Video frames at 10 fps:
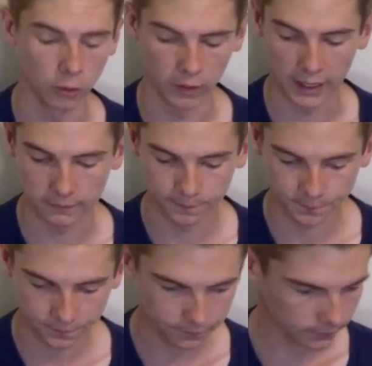all that.
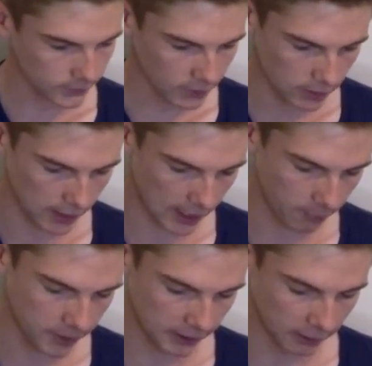
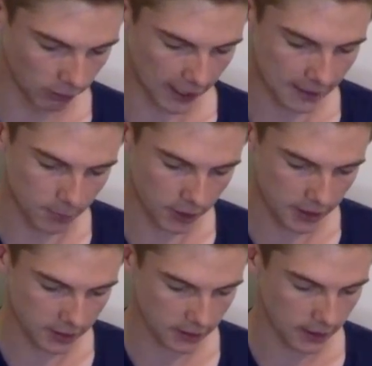With the little hard
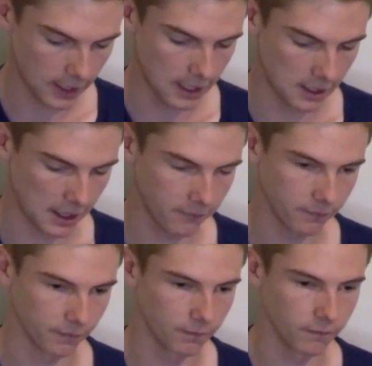bodies,
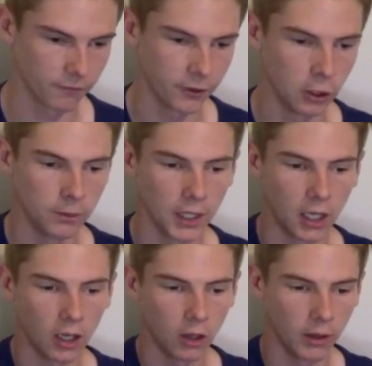haven't filmed a
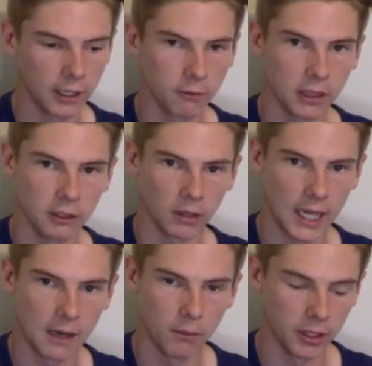whole heap with little
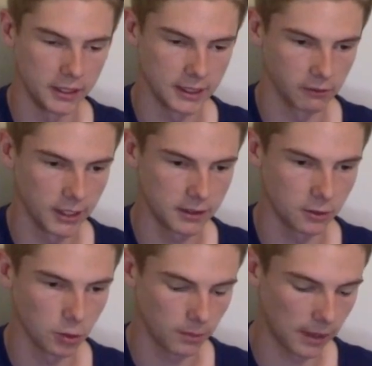hard bodies. Our
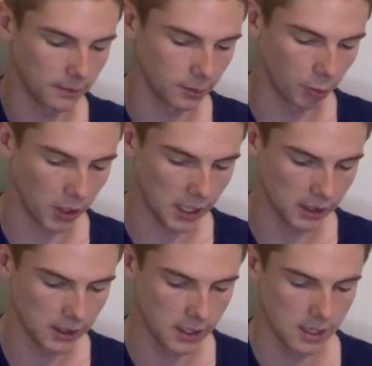recent trip up to
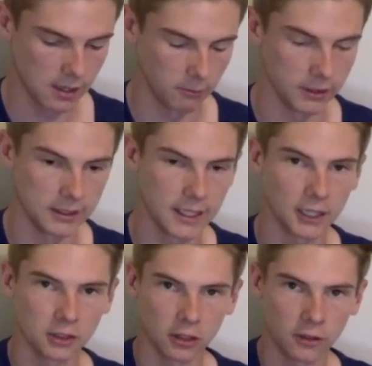Moala, we did
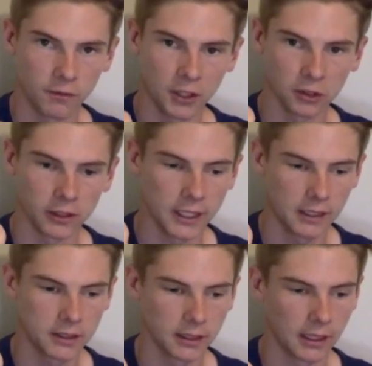catch a lot of fish on
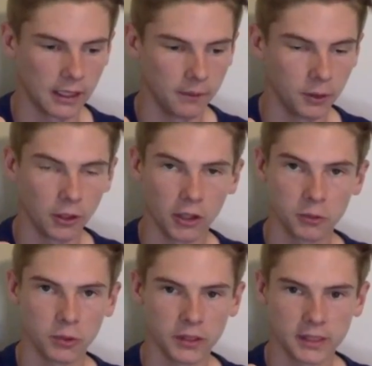these. You guys
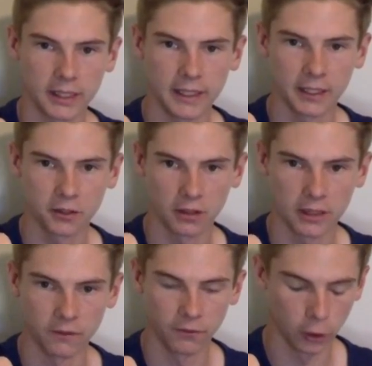wouldn't have seen that because I
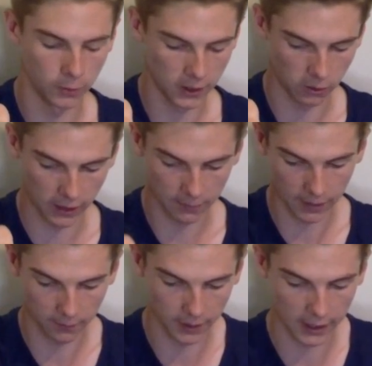didn't film a whole heap
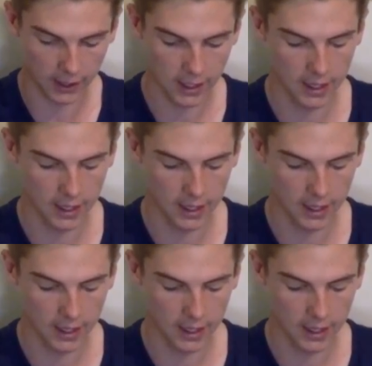up there.